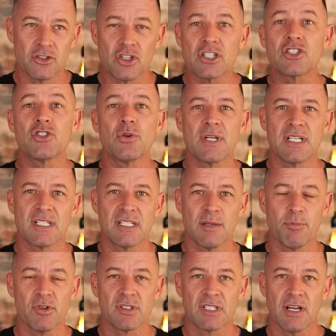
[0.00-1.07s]
just doing
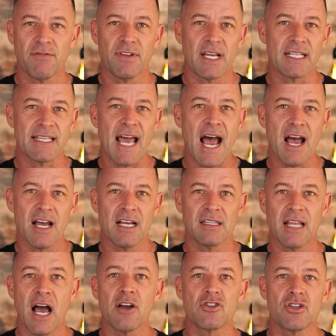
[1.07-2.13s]
simple stuff like that
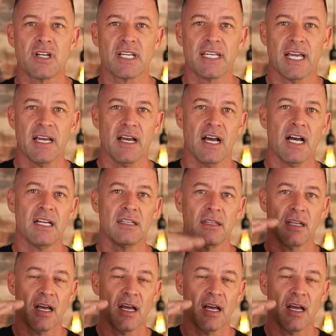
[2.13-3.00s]
allows you to get I